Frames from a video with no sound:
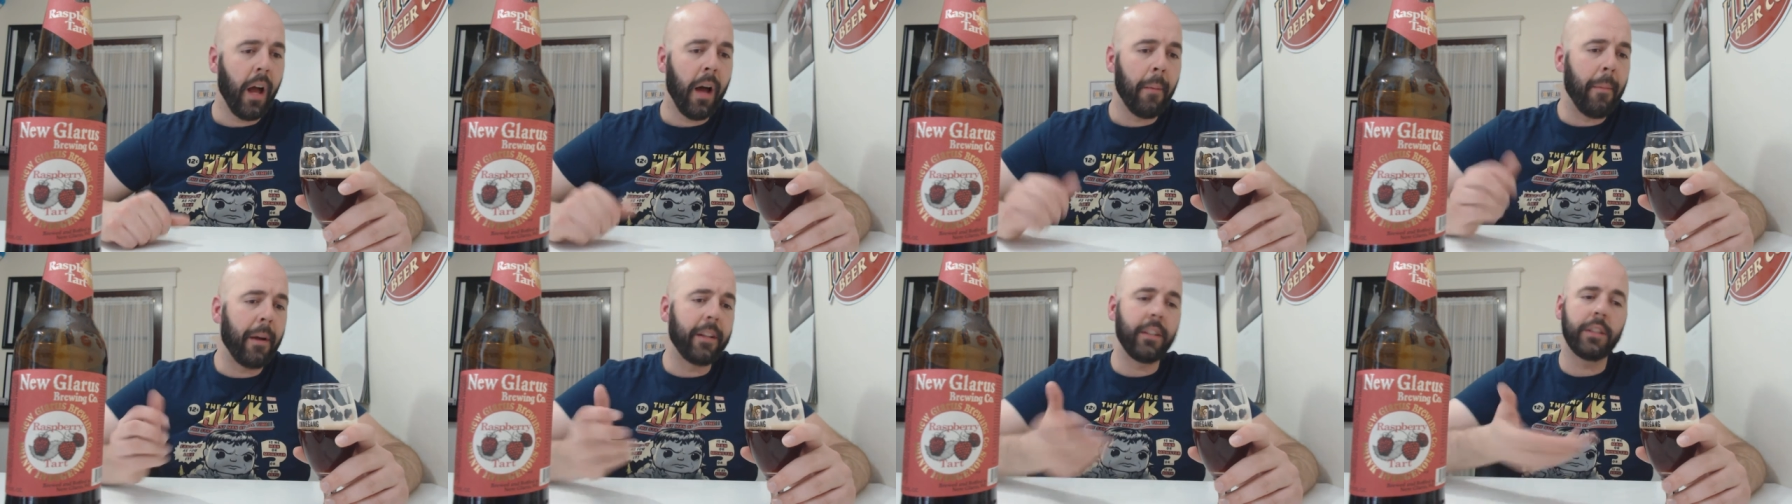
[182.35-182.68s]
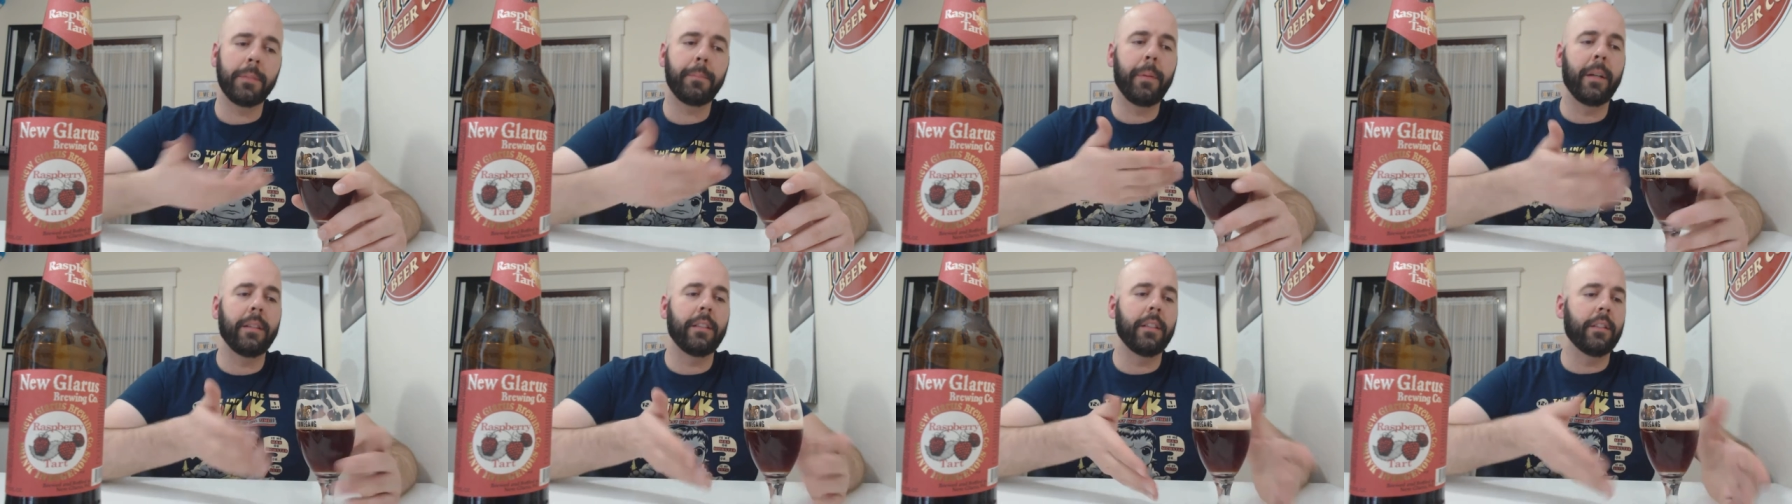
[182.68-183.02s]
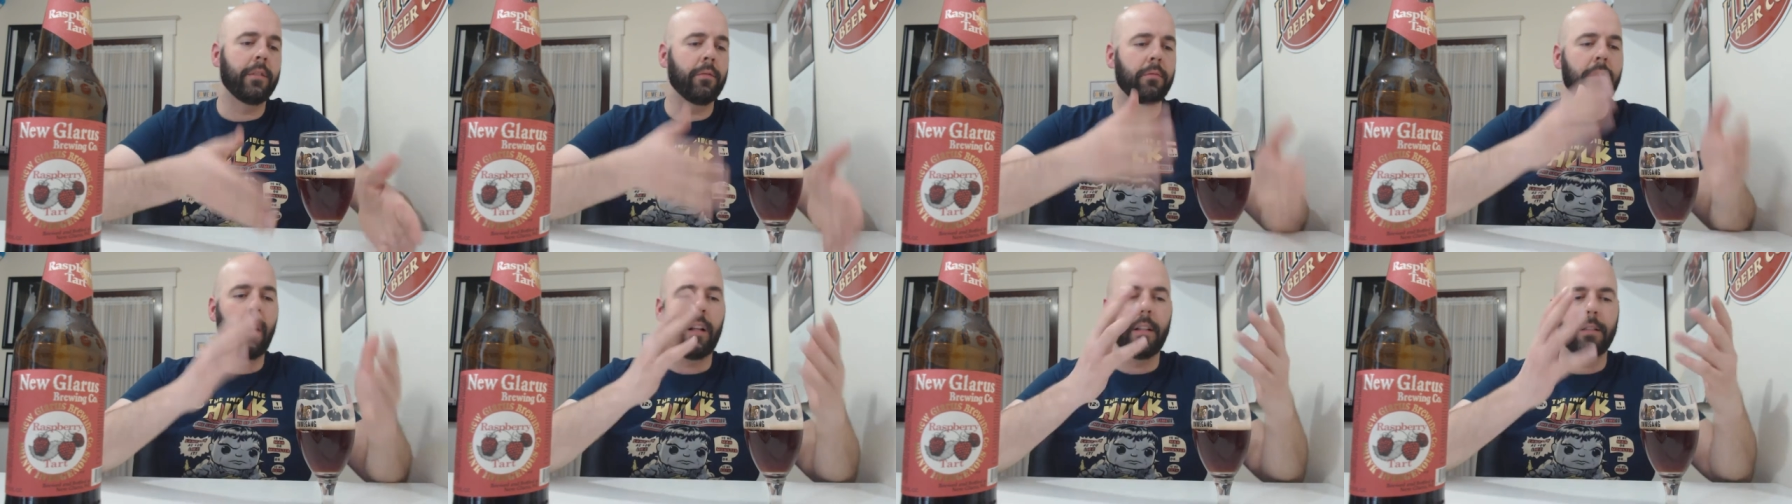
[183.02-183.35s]
Um, I just picked
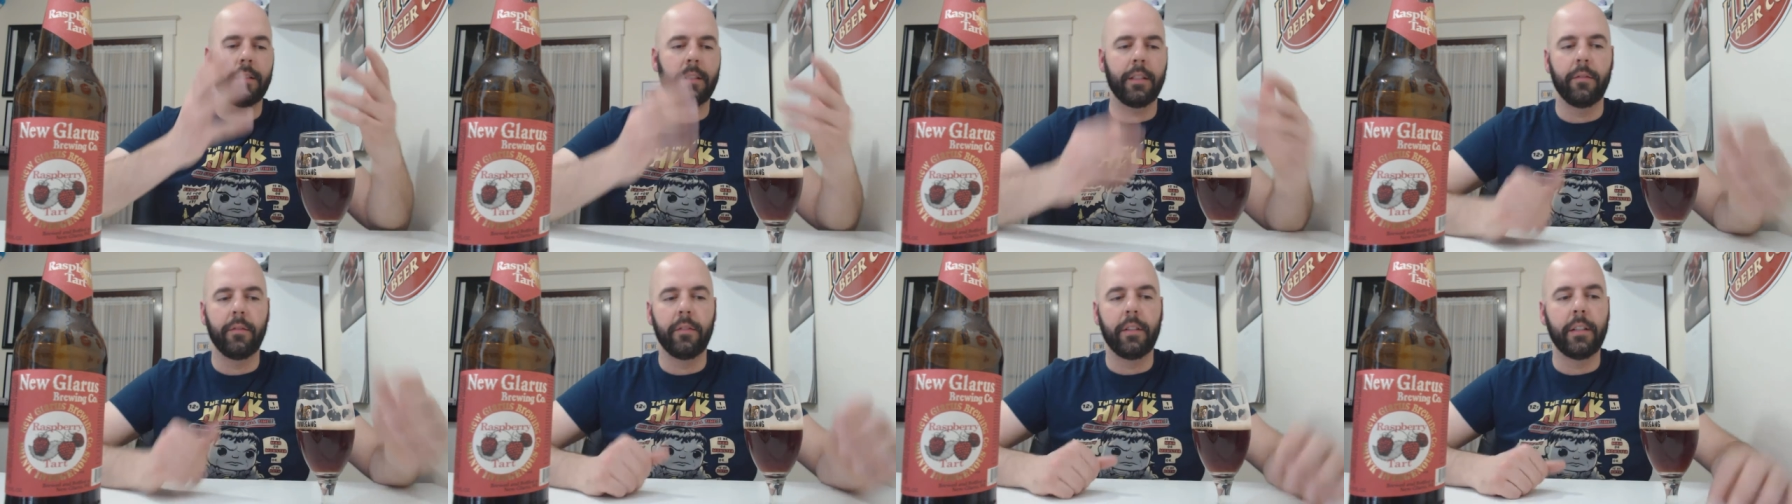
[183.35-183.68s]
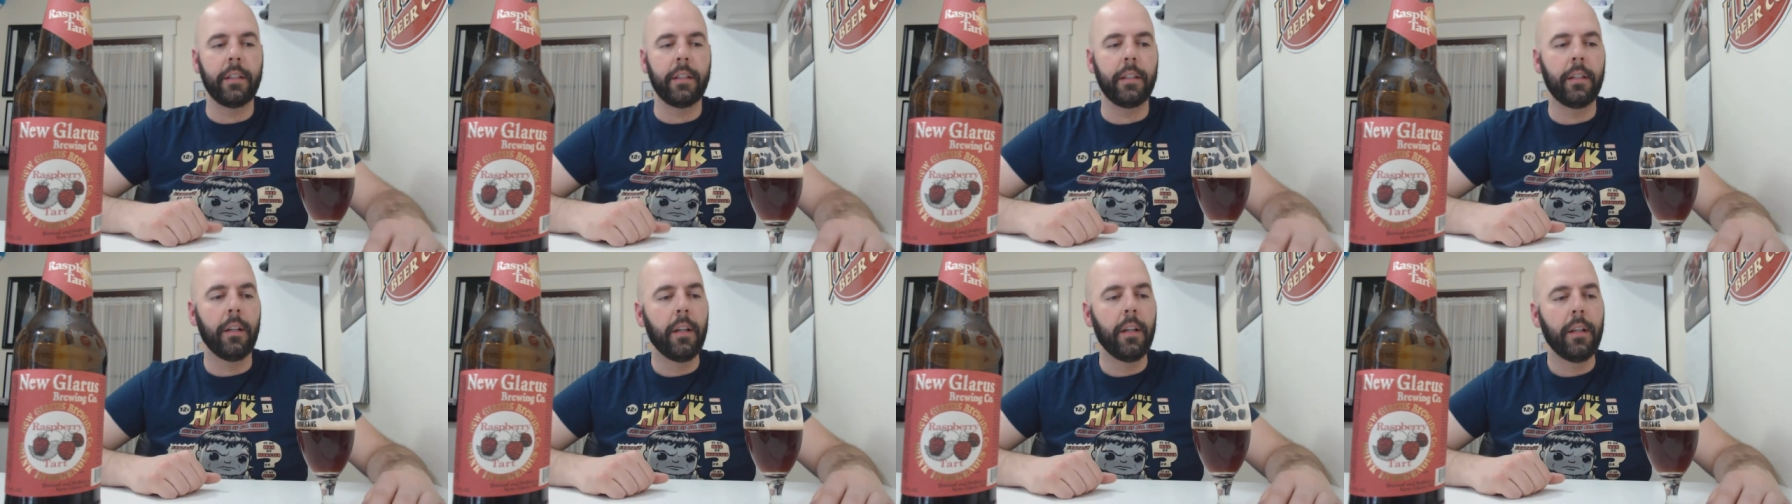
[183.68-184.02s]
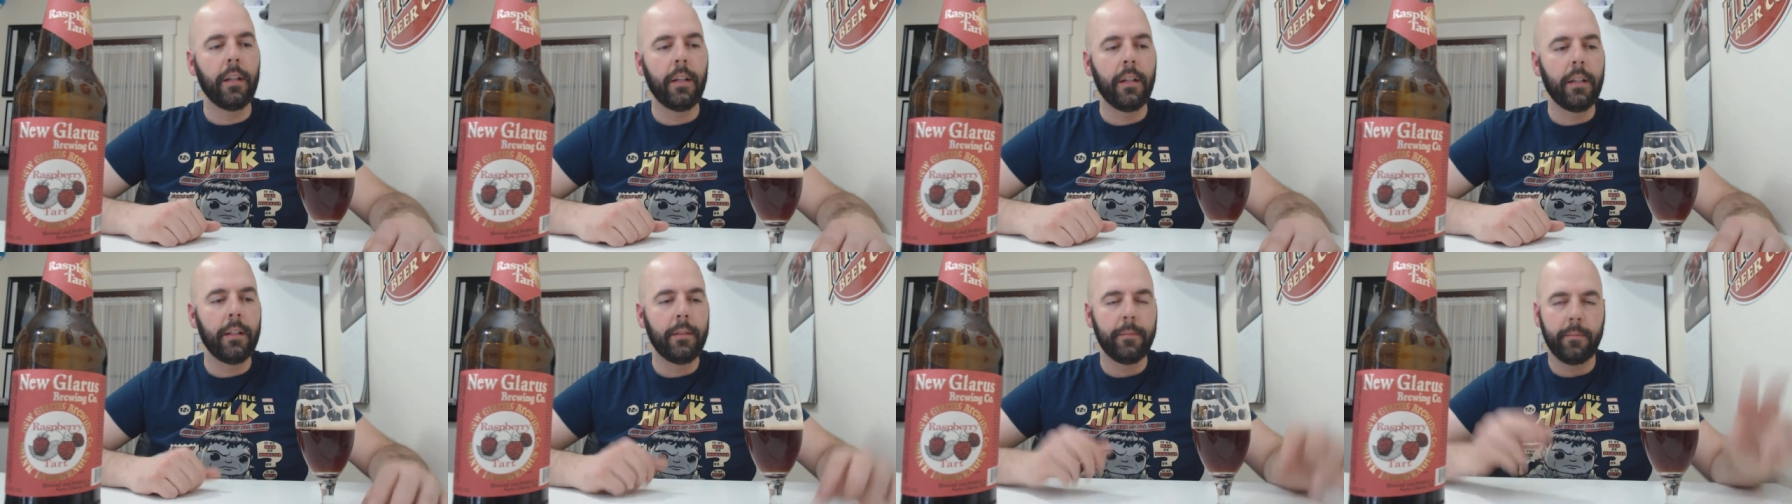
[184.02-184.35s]
this relatively
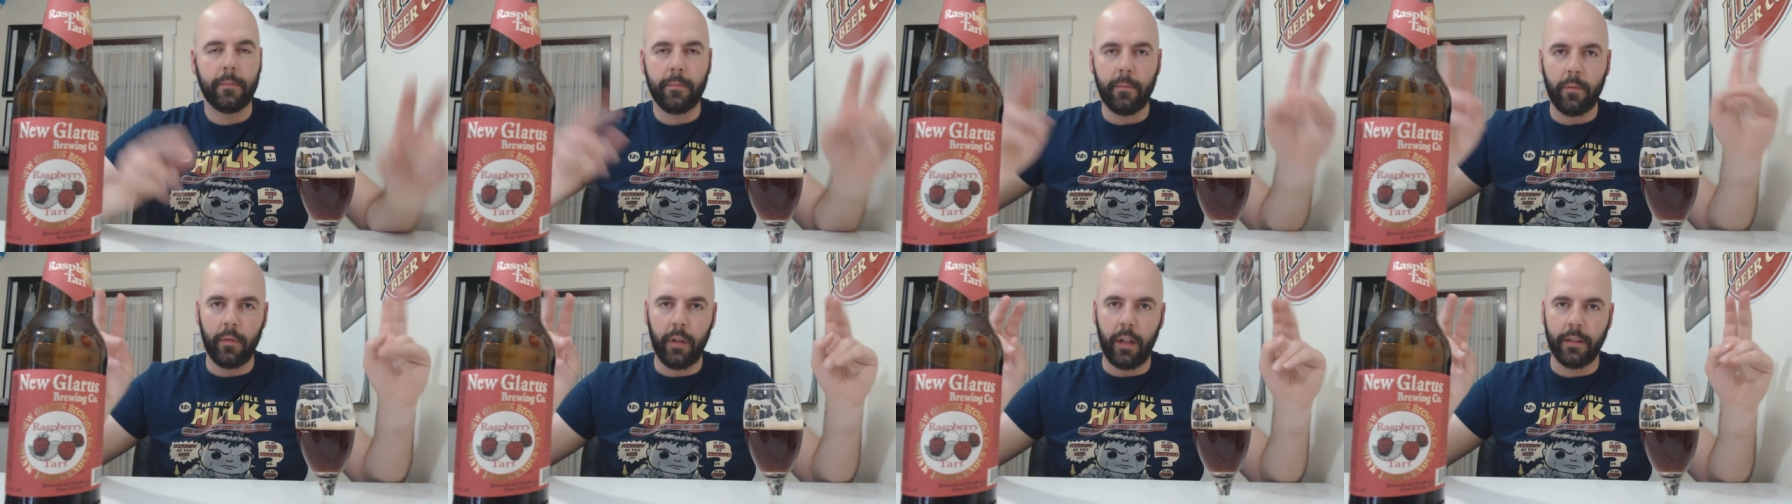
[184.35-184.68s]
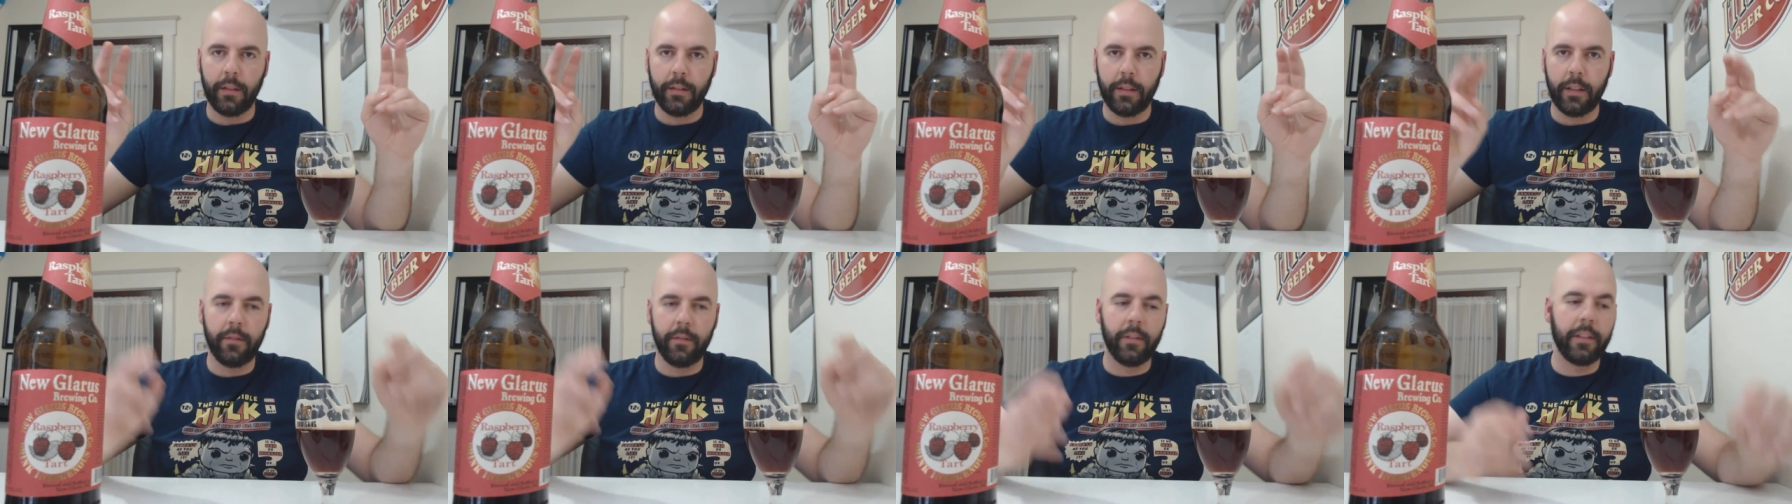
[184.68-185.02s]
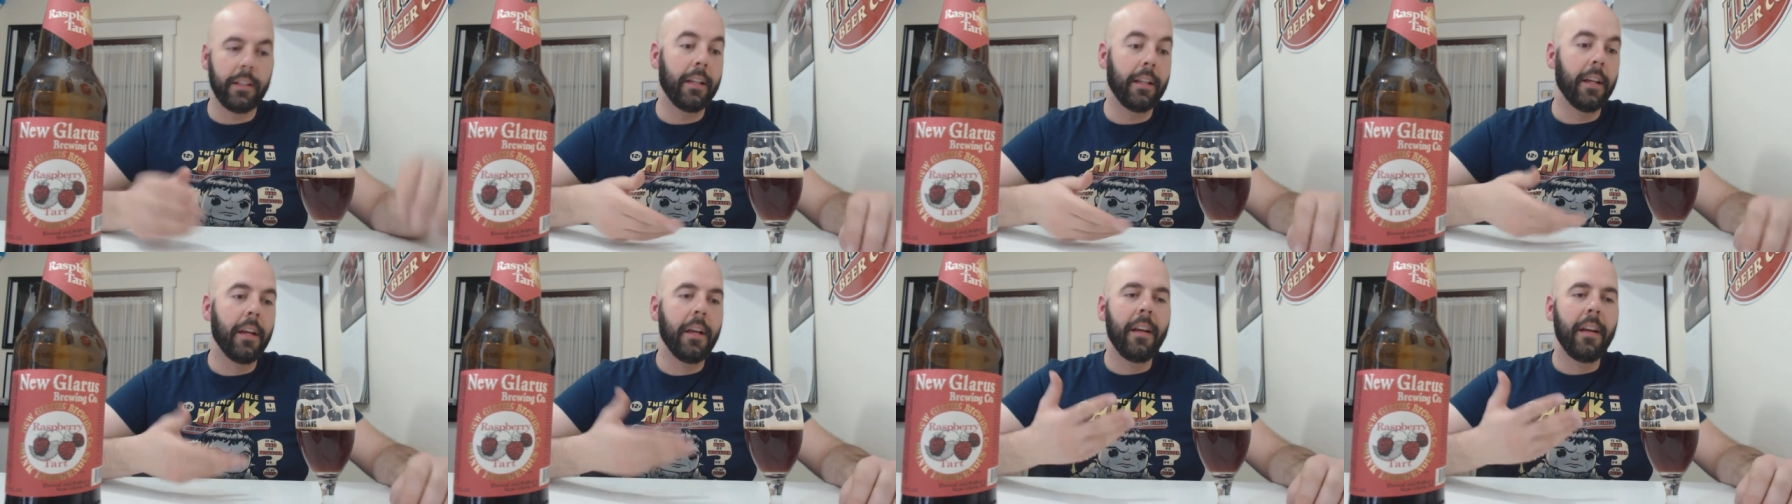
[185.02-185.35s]

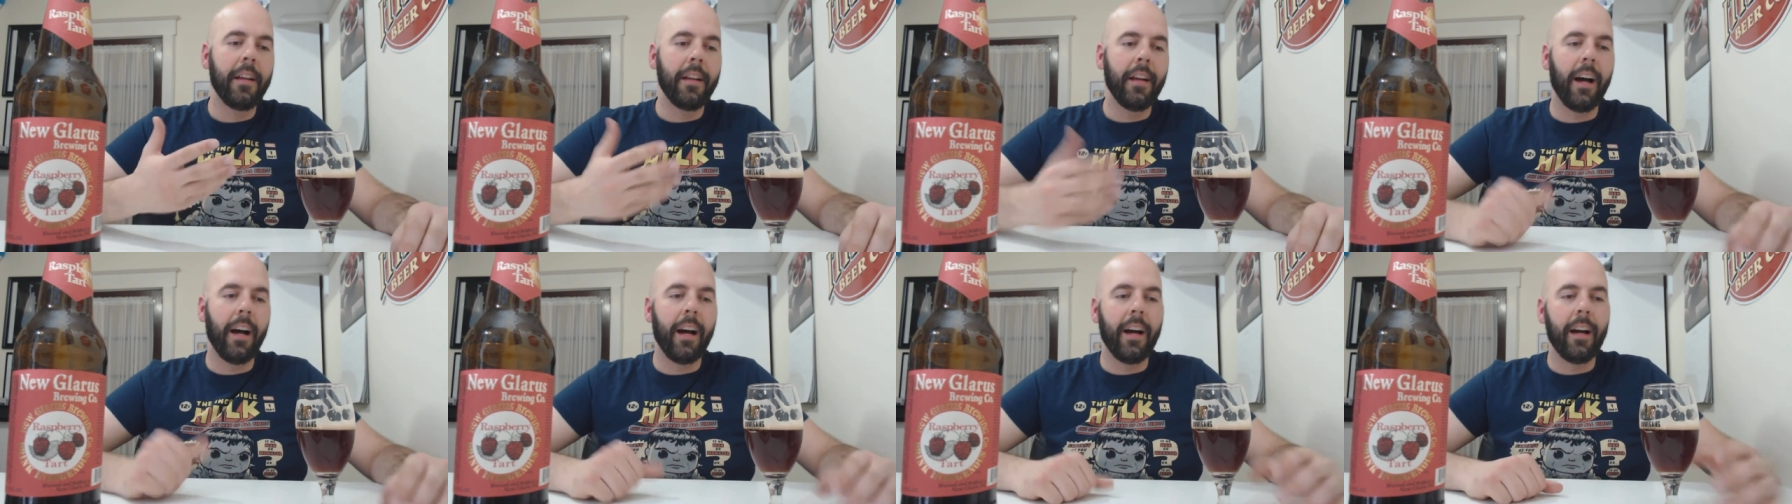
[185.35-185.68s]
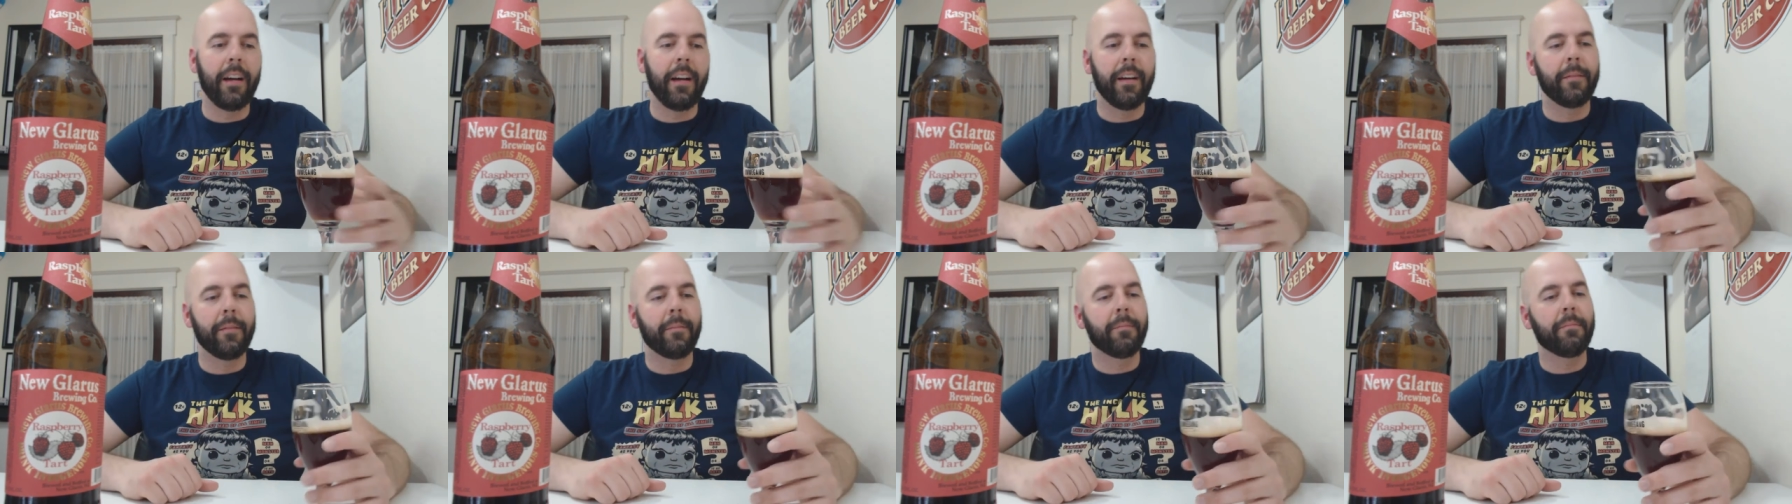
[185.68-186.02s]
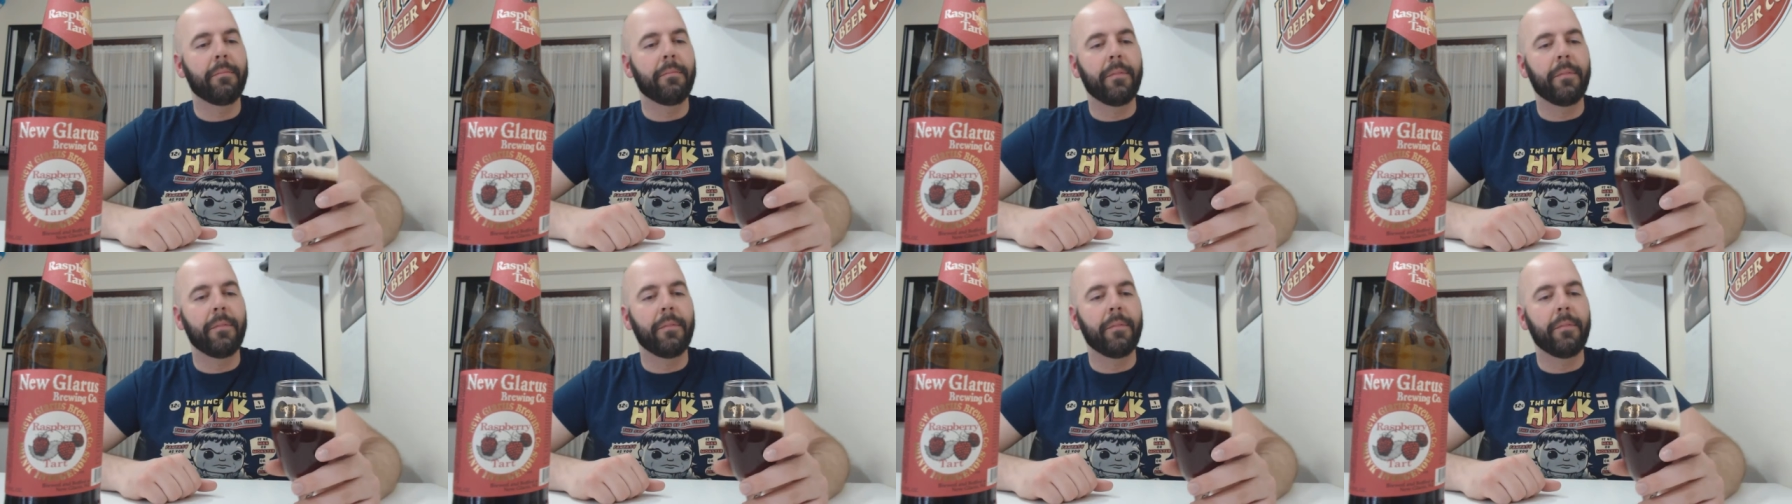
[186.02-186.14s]
relatively uh,